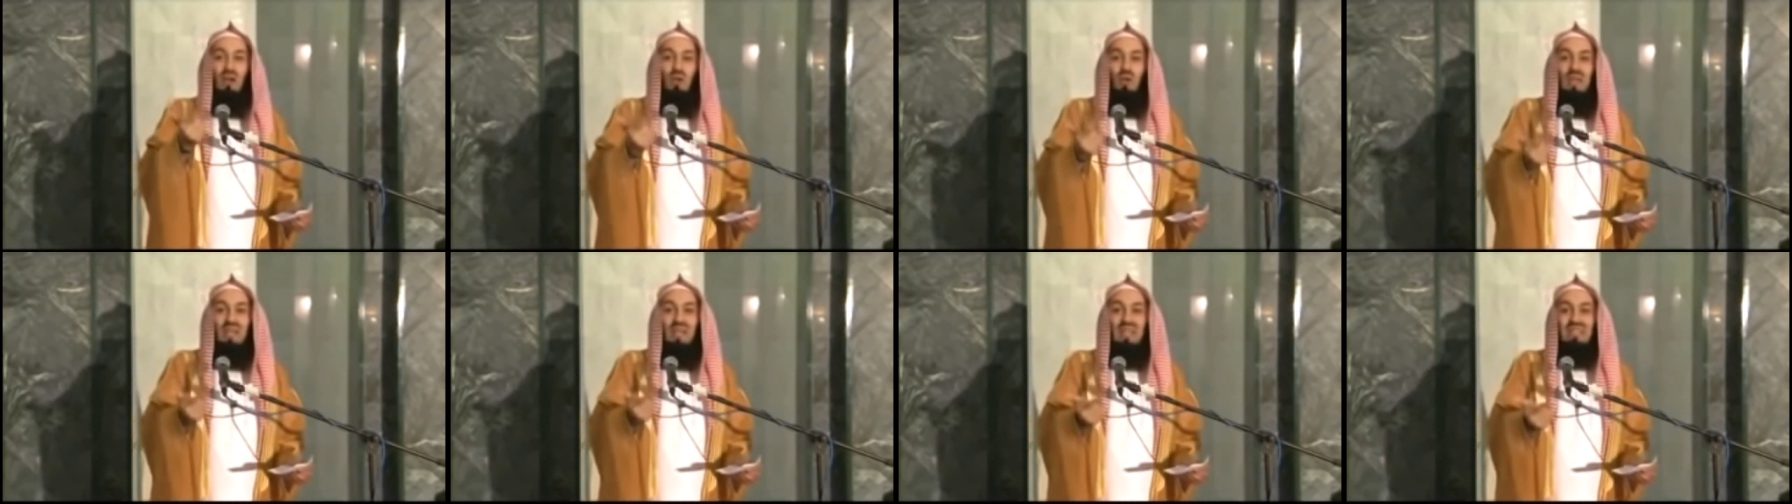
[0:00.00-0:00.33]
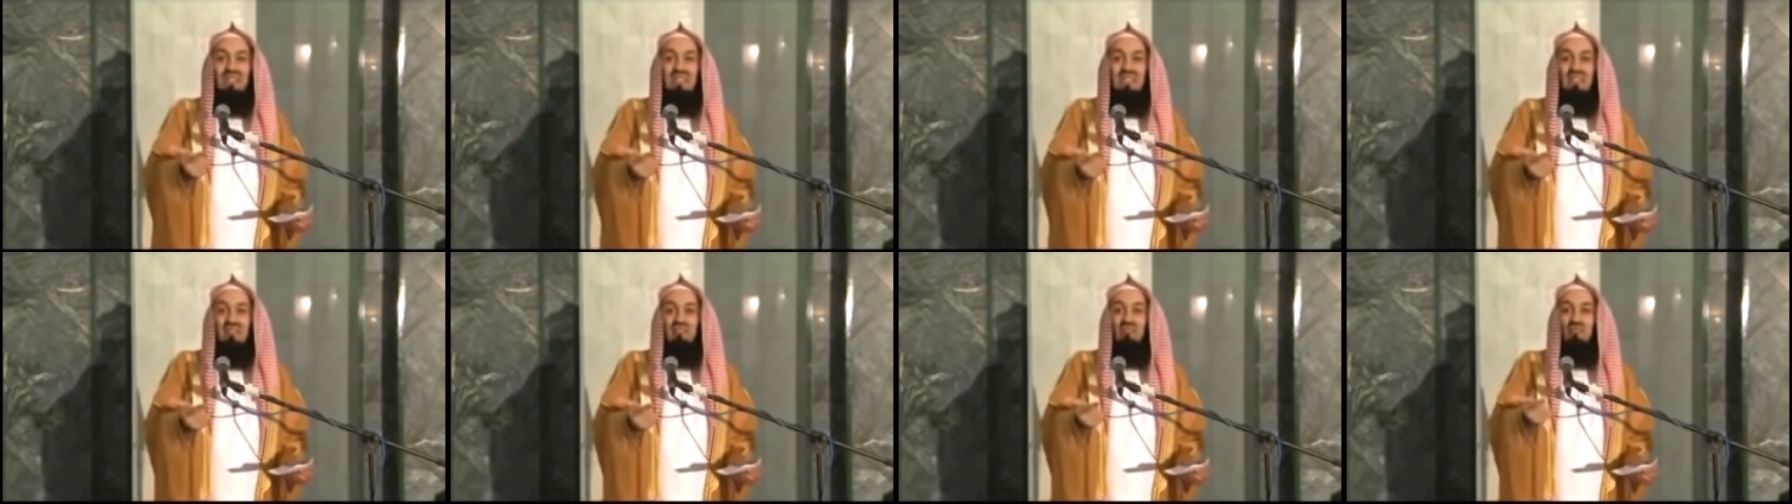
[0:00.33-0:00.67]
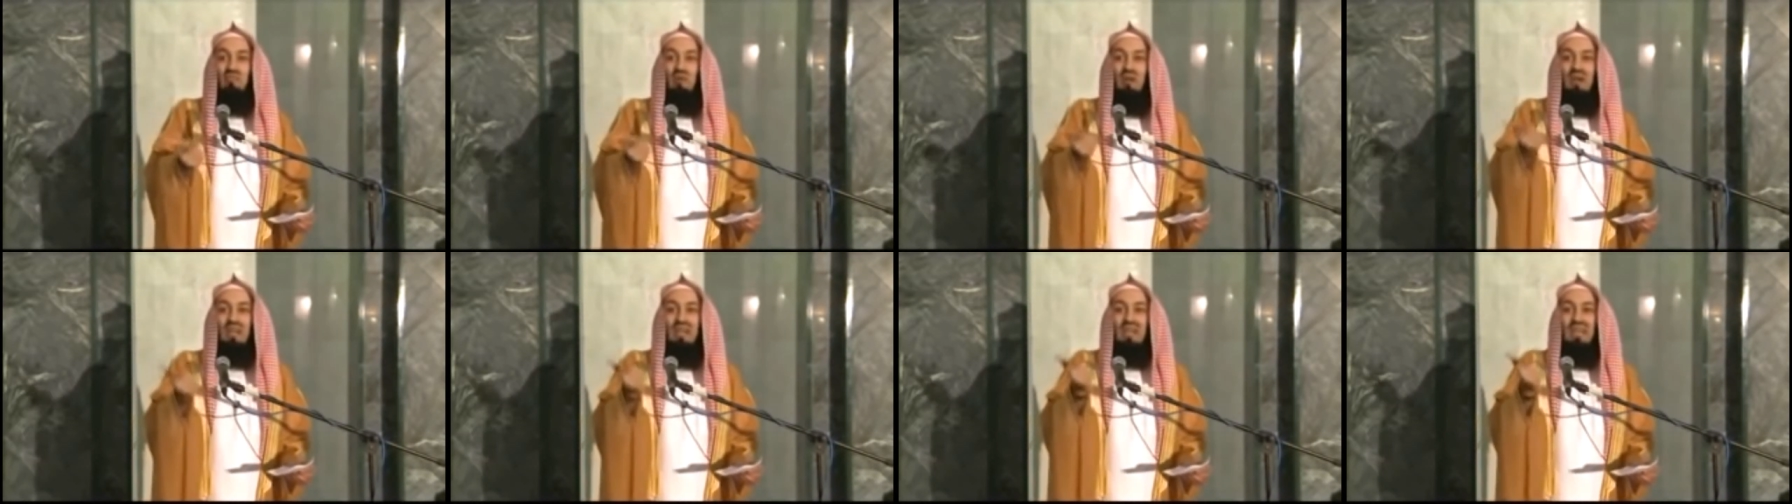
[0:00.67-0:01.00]
are waiting
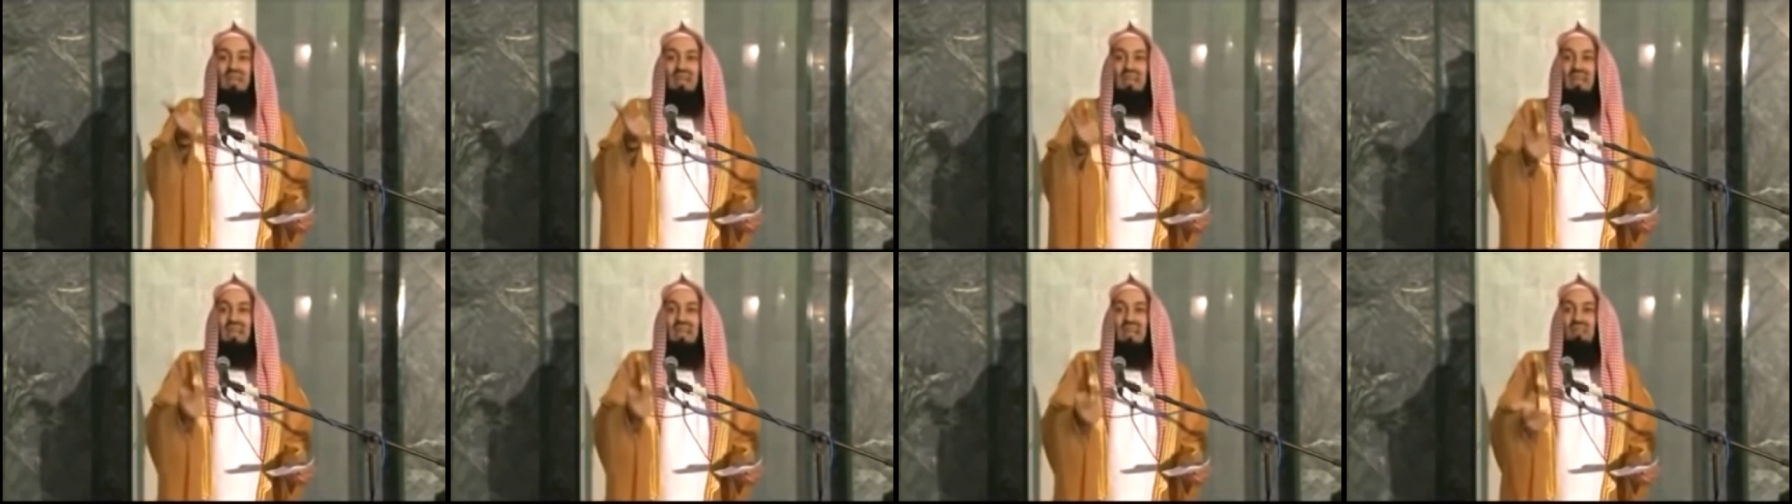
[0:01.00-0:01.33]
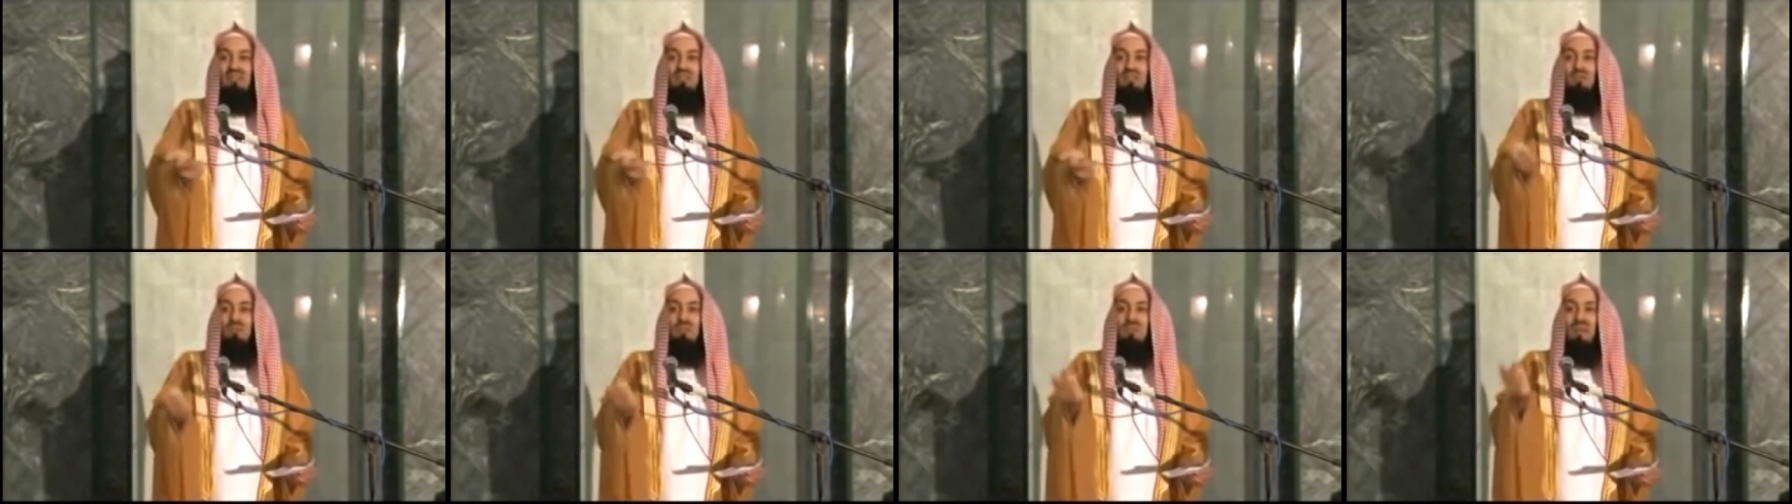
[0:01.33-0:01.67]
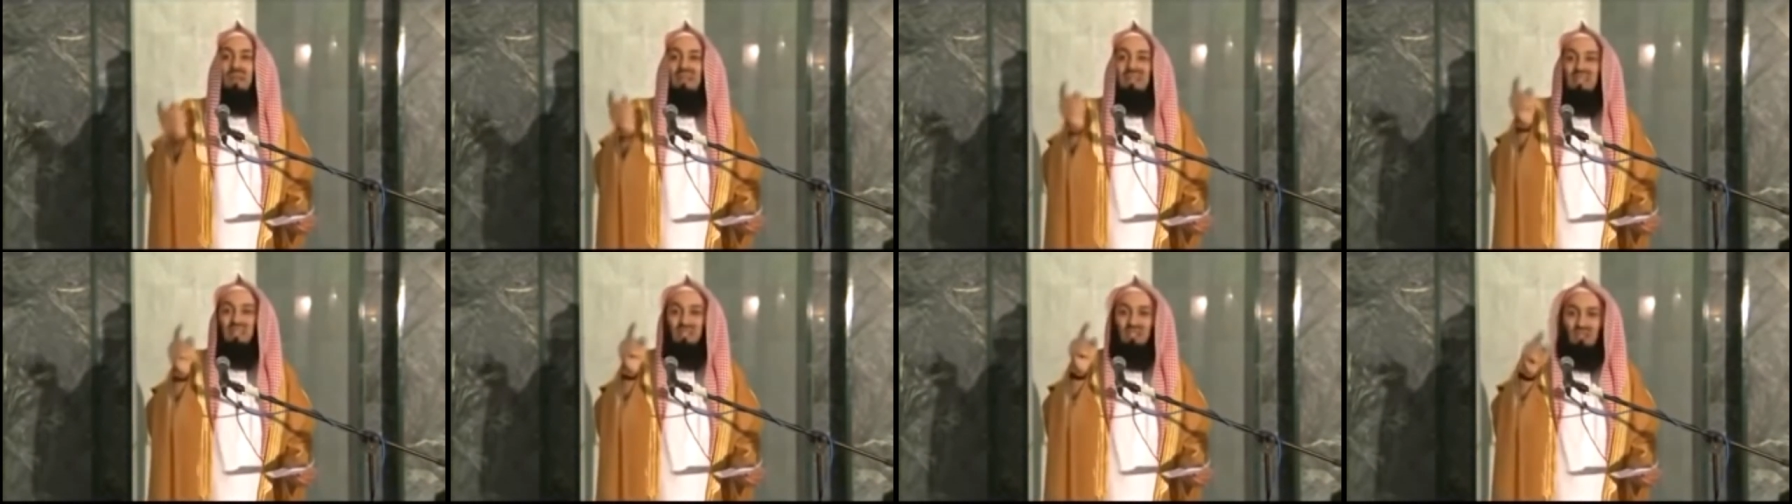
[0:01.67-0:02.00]
for Allah to
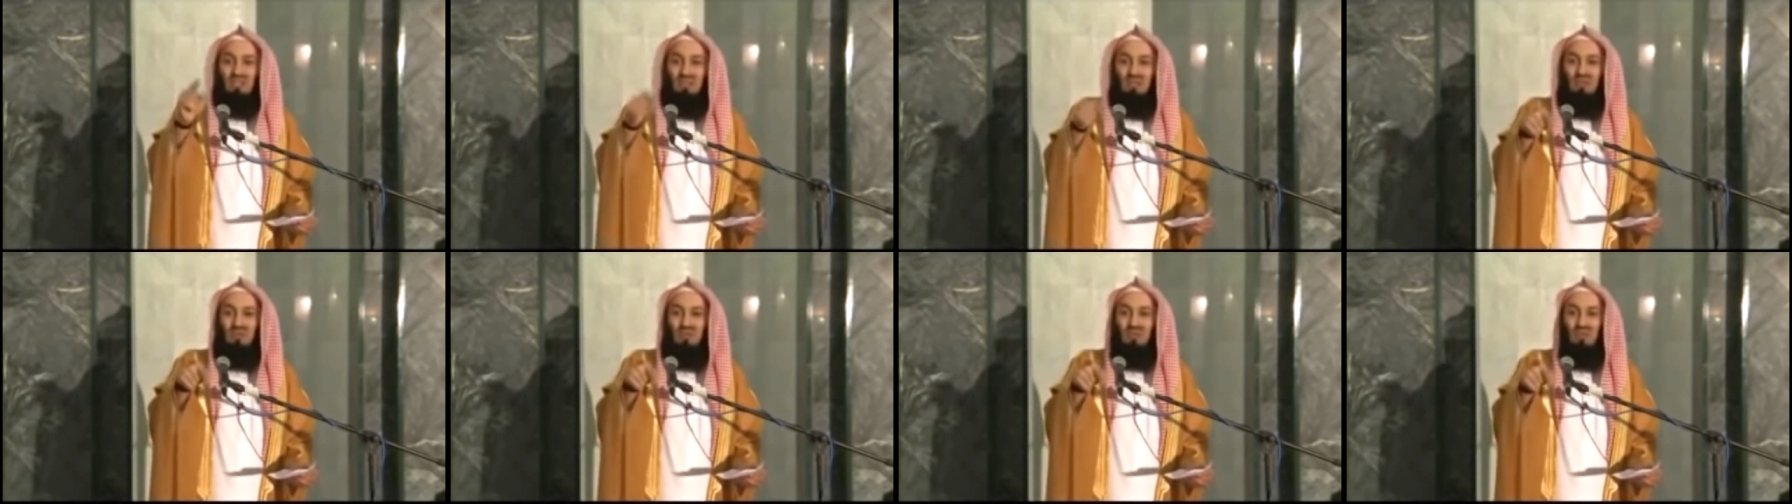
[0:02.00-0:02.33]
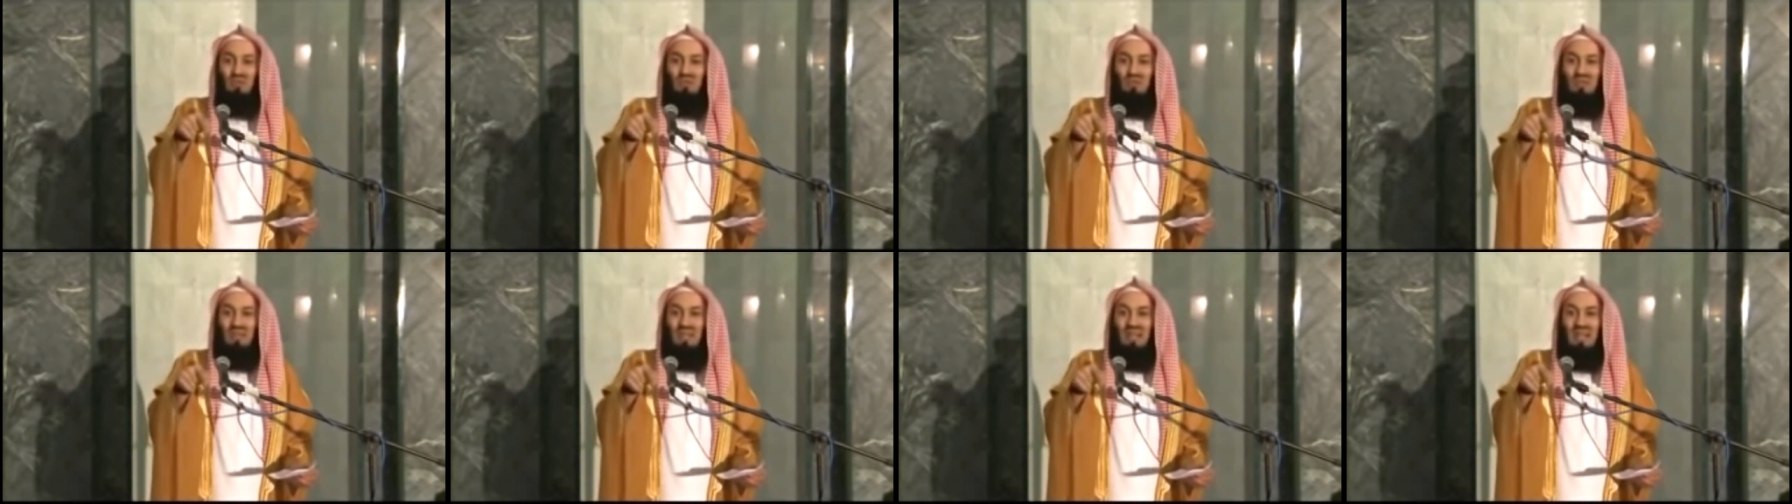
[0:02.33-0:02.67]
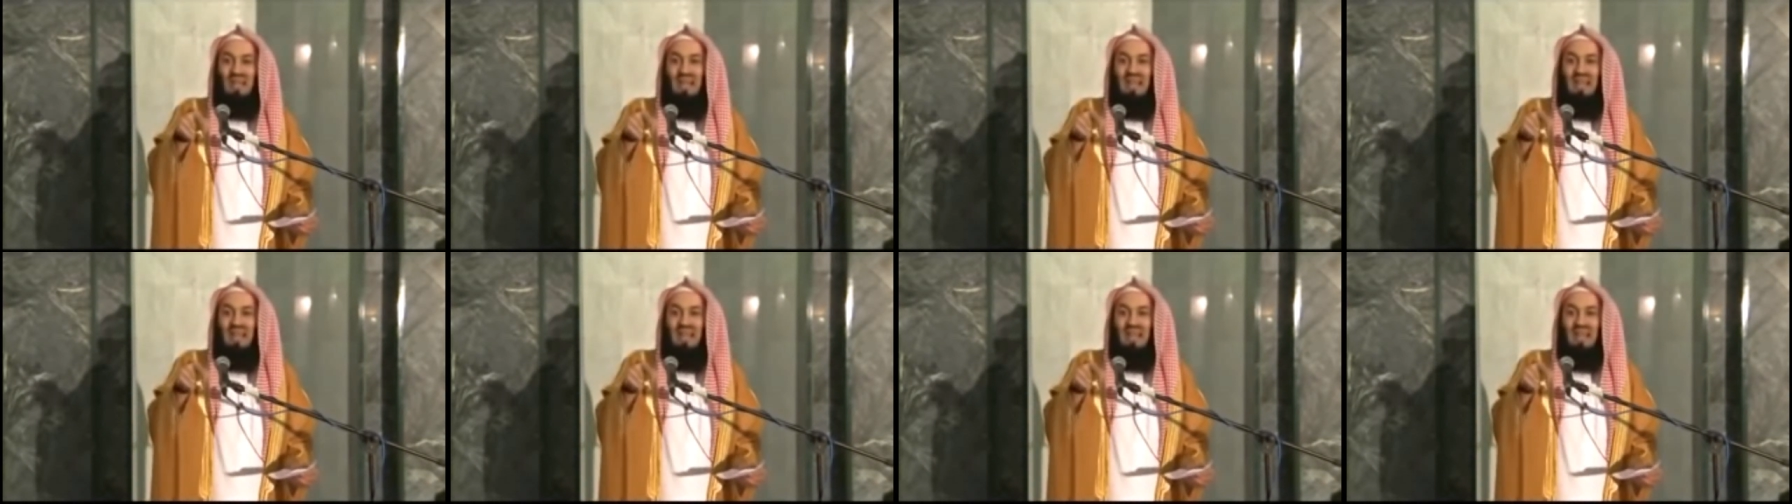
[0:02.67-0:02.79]
punish you.